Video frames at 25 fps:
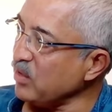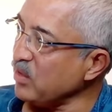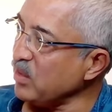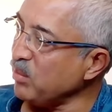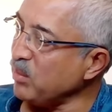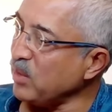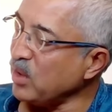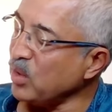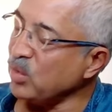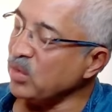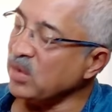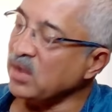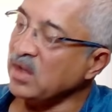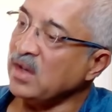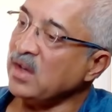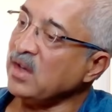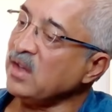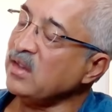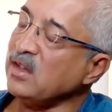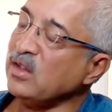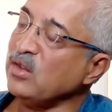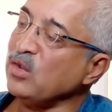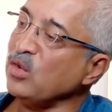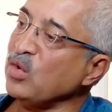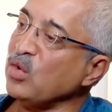of the mouth,
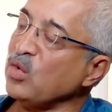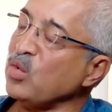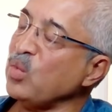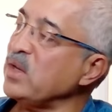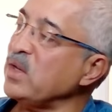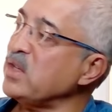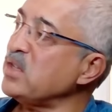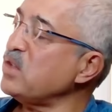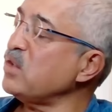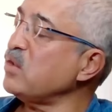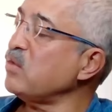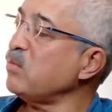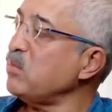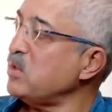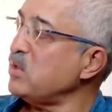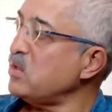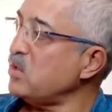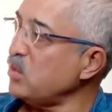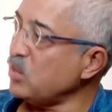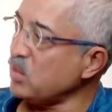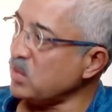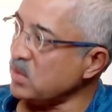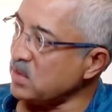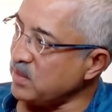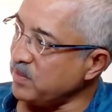there's no question of
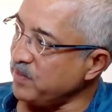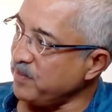misuse.